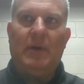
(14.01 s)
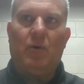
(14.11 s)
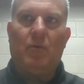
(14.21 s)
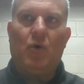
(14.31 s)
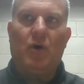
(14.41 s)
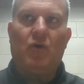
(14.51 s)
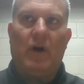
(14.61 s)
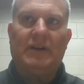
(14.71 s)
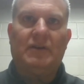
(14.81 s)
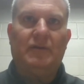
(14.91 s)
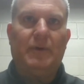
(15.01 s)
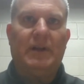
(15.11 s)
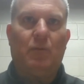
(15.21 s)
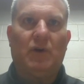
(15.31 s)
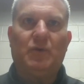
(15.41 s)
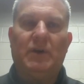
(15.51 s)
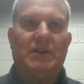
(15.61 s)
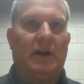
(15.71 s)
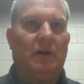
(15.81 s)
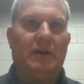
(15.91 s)
They were more aggressive, but then once we
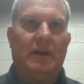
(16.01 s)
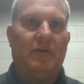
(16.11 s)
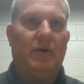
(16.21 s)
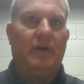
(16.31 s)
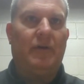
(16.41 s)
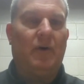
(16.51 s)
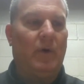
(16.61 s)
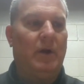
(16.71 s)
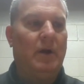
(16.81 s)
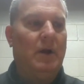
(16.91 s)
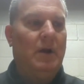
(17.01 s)
settled in, I really thought we